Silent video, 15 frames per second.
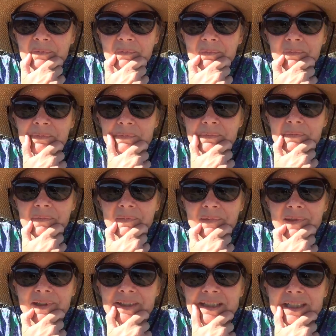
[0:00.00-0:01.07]

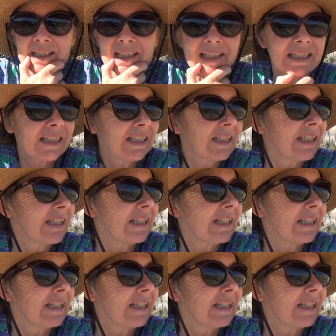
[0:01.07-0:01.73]
Nothing is said.